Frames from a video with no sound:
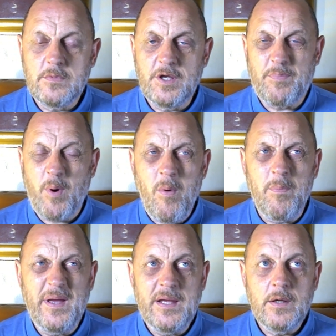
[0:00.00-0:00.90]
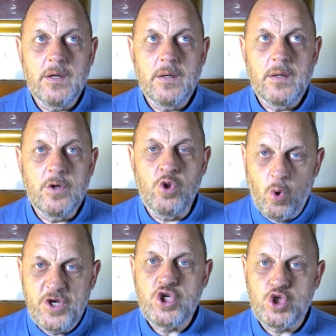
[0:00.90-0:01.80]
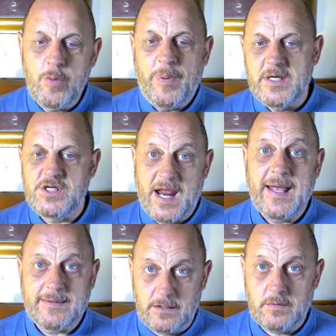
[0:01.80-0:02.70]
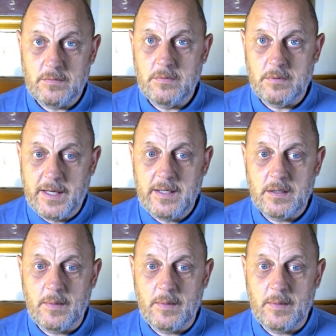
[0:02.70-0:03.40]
You're probably not as stupid as you're acting, right?